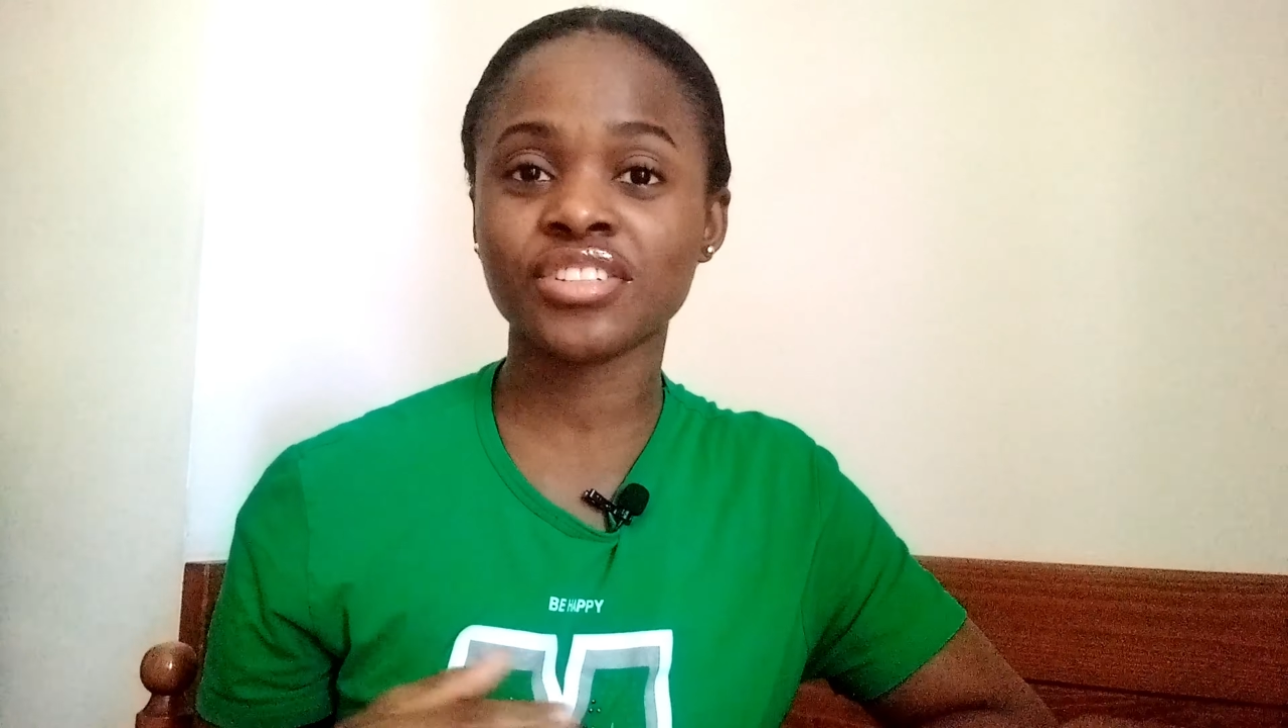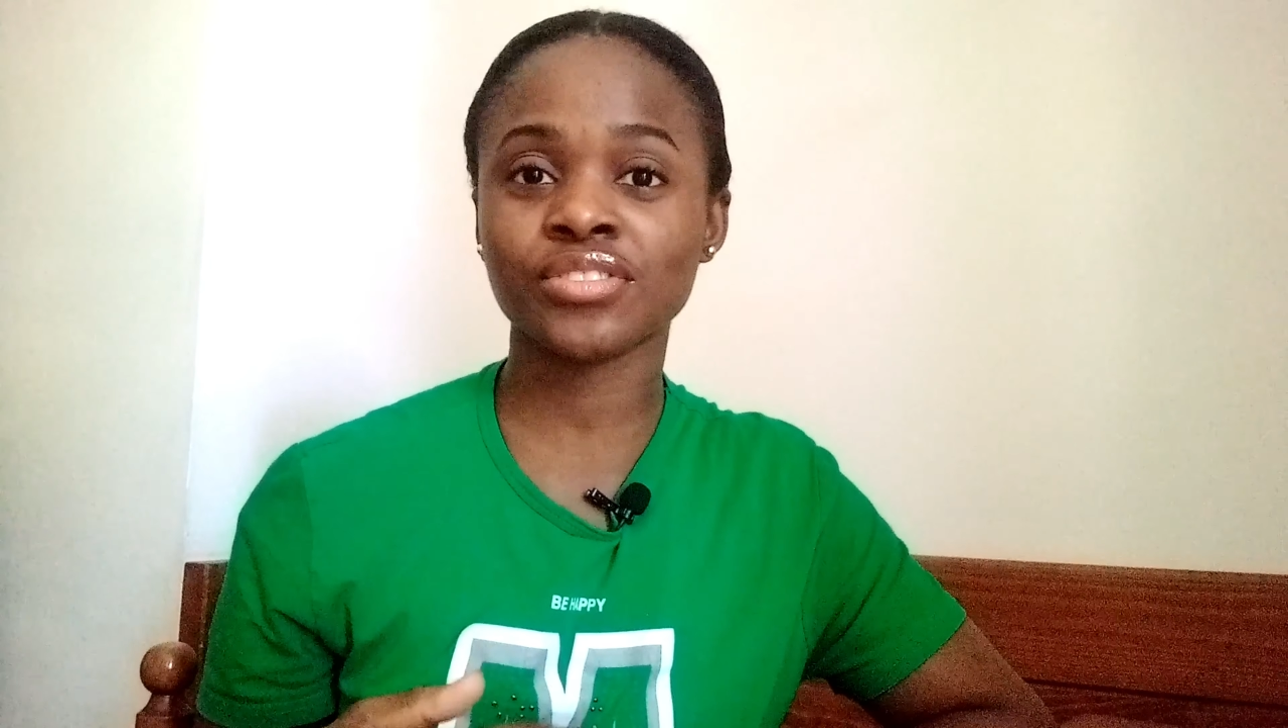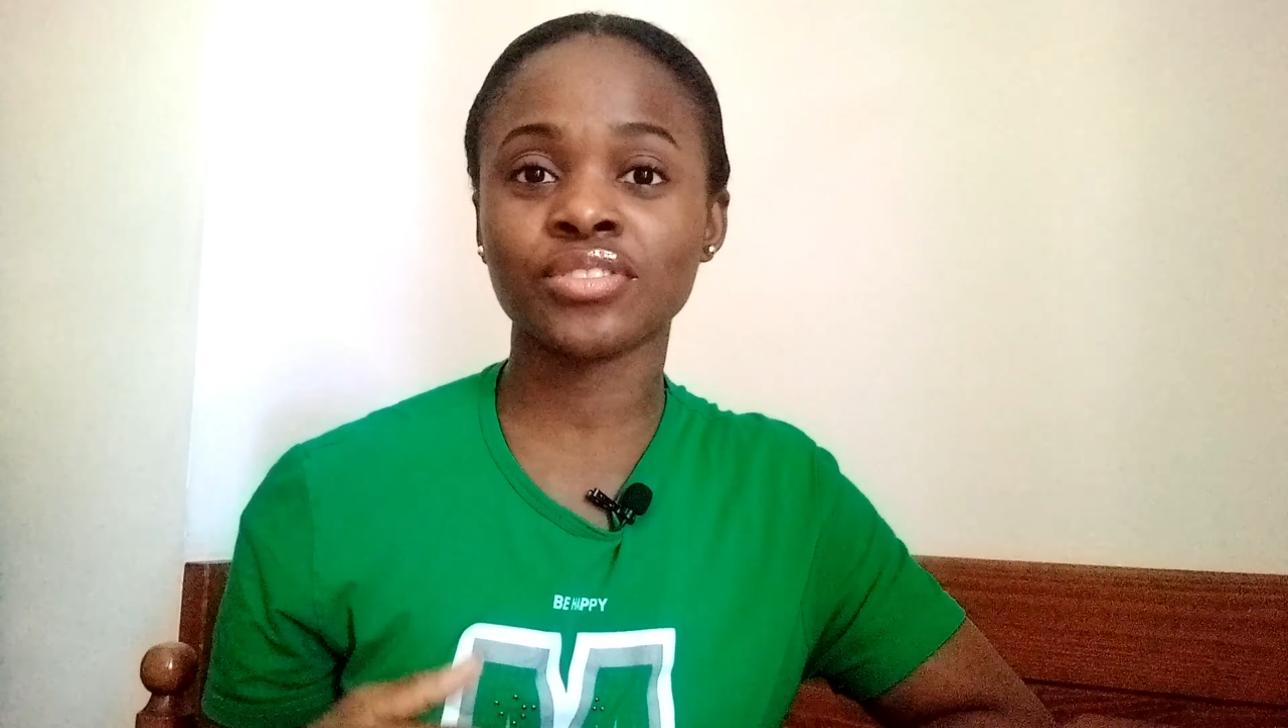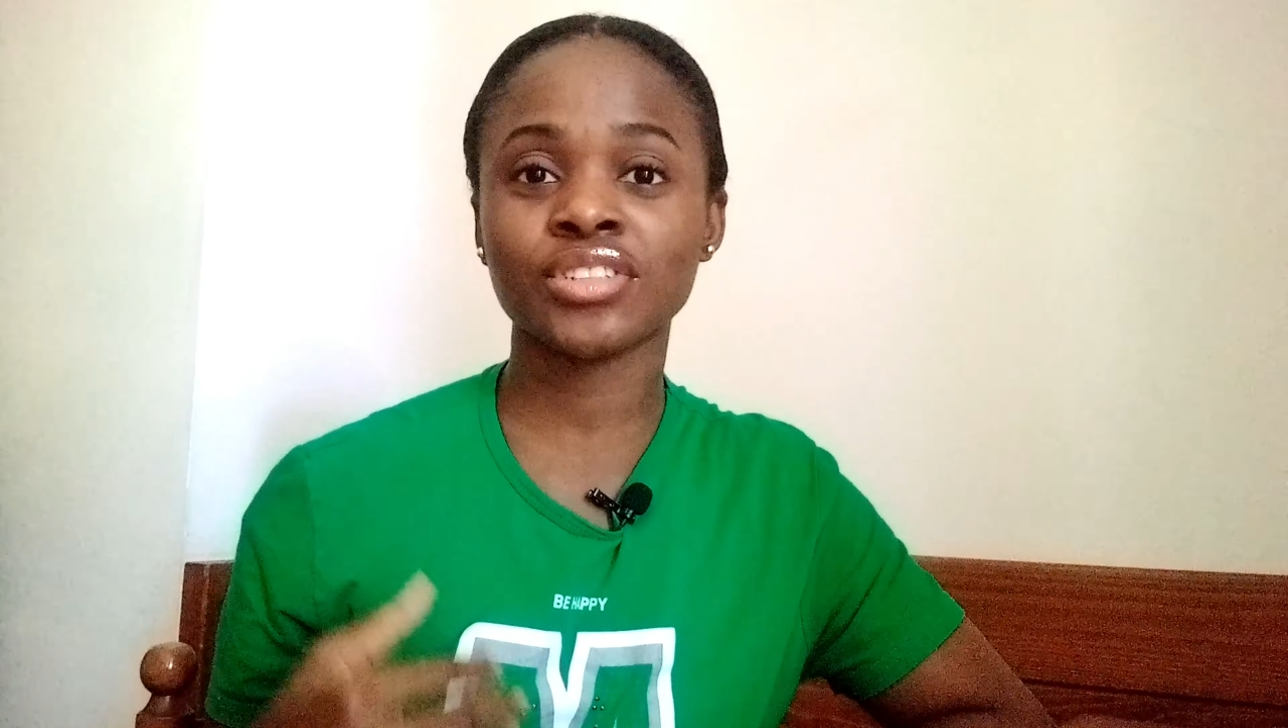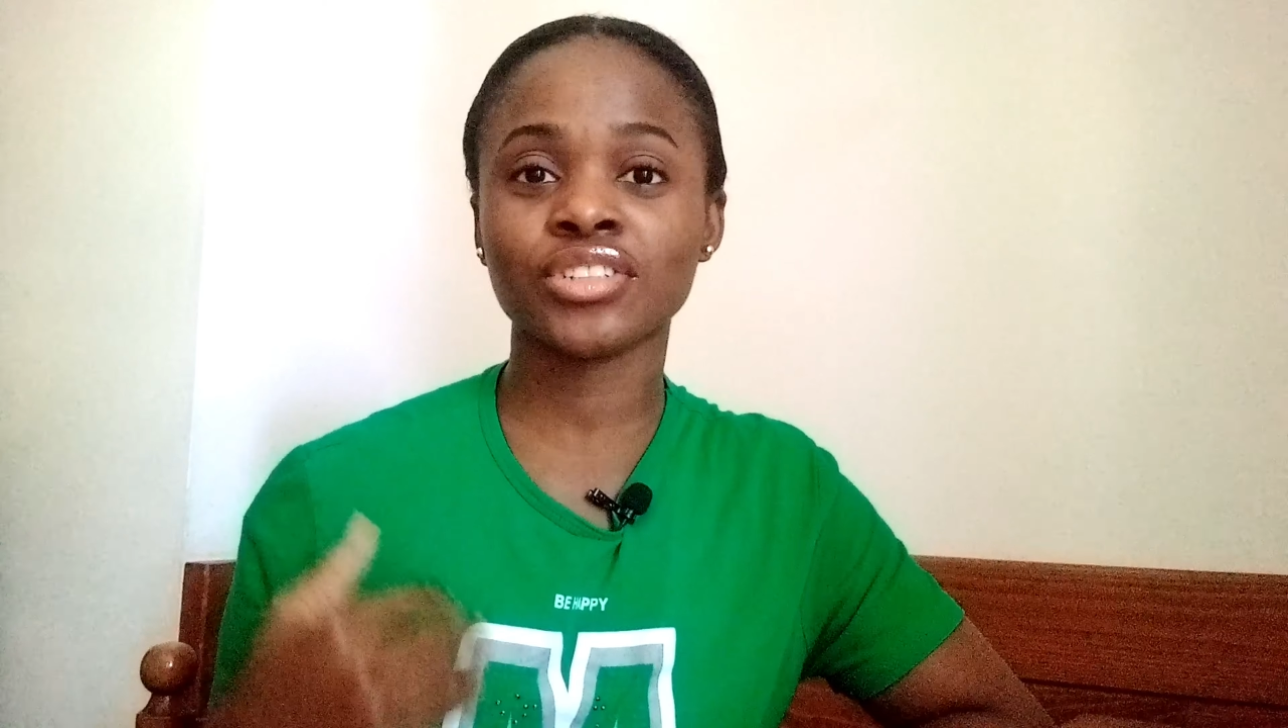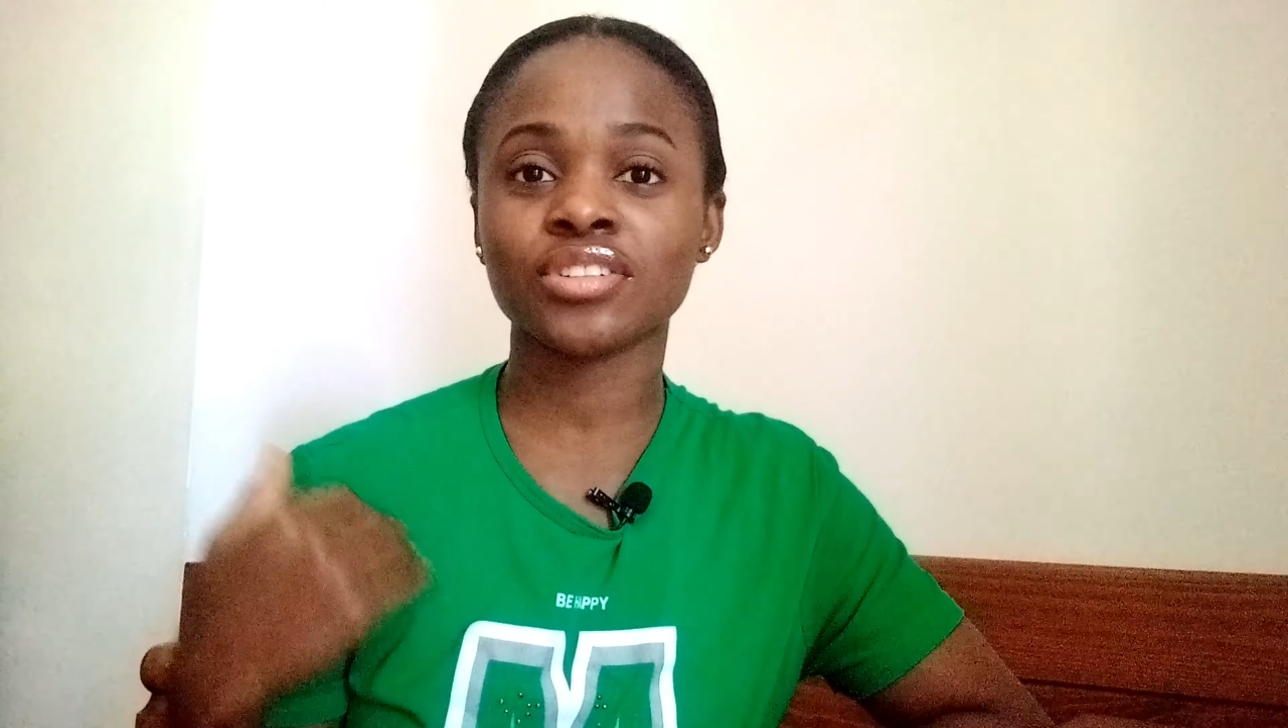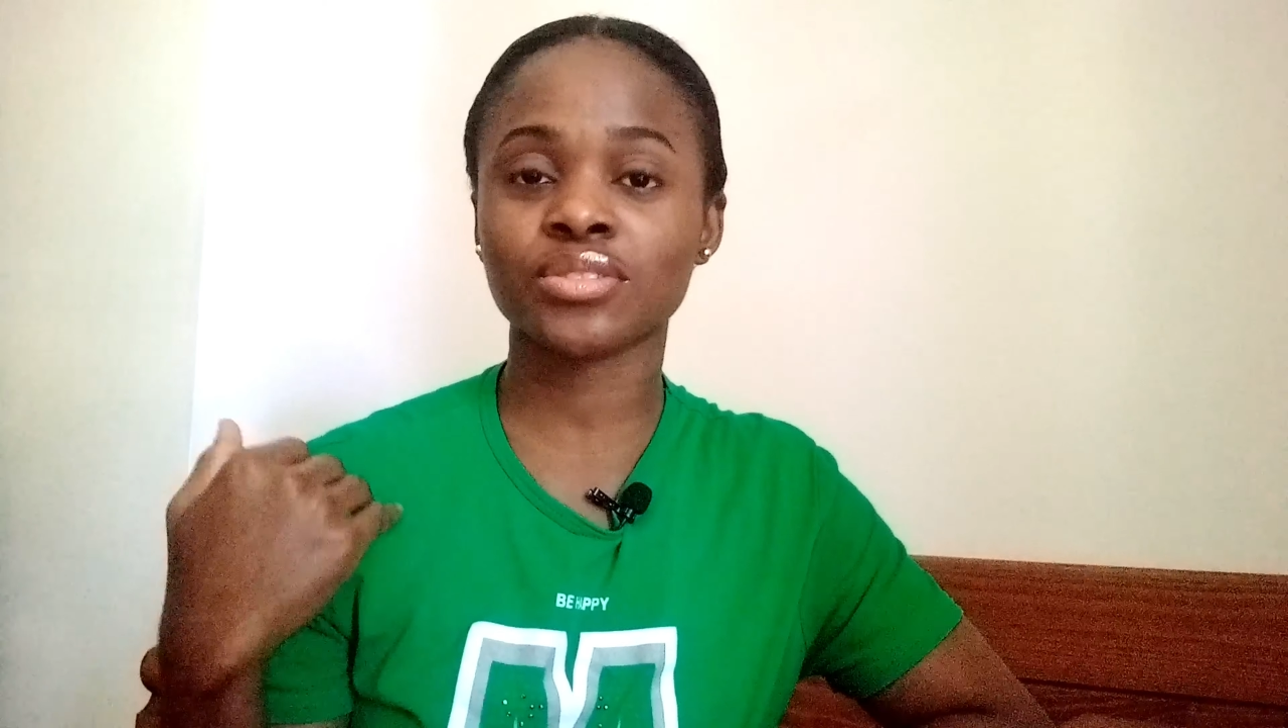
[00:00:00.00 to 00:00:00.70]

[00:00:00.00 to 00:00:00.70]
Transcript: do is just